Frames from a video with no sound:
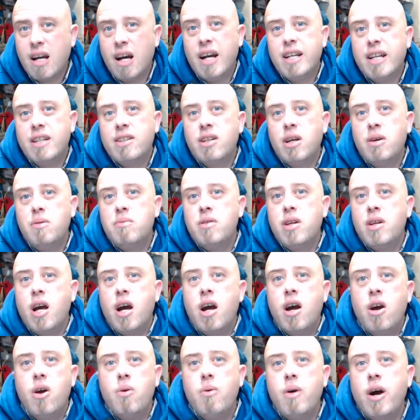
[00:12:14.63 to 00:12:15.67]
I don't
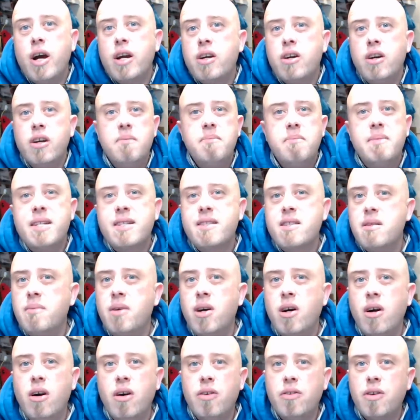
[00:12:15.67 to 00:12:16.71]
know, I could have missed some
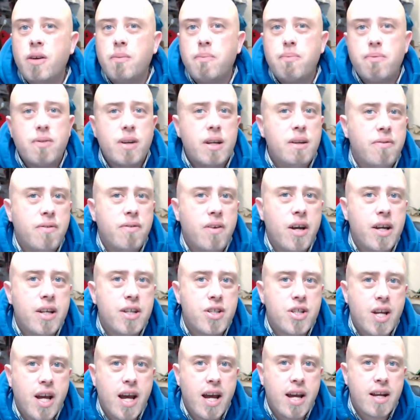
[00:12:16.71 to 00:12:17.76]
on the pre-flight
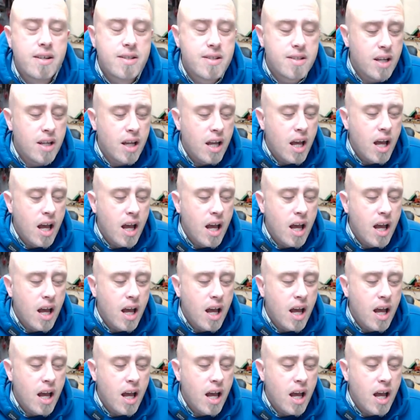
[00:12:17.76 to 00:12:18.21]
checks,